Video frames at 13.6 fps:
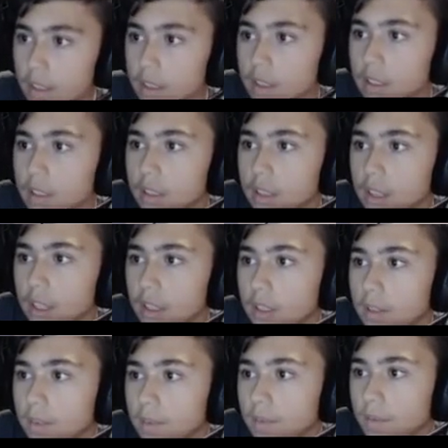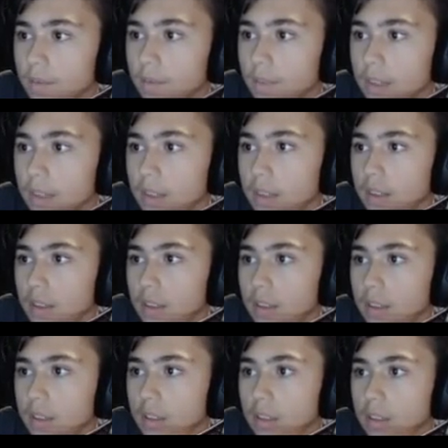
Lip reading: (no one is talking)